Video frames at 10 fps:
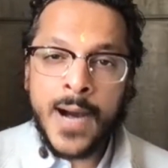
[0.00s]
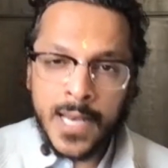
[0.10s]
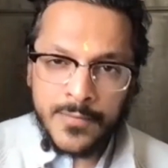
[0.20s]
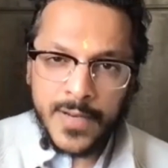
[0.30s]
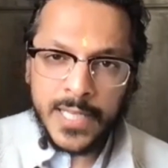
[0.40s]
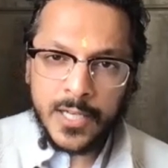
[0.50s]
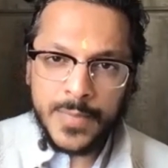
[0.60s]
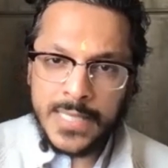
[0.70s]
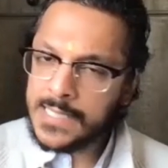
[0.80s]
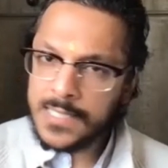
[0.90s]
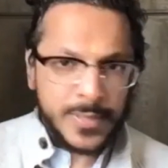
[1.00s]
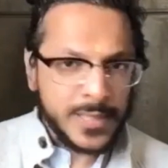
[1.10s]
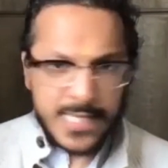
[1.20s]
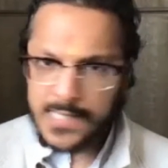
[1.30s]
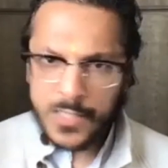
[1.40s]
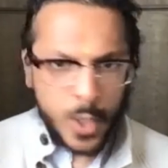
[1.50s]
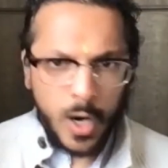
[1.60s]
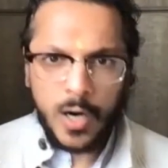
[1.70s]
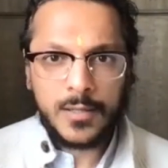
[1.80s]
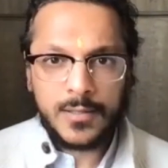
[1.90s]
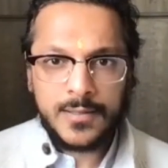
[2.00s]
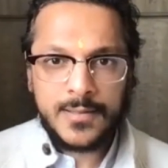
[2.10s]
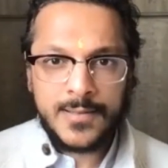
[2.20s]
Manava here means symbolizes all.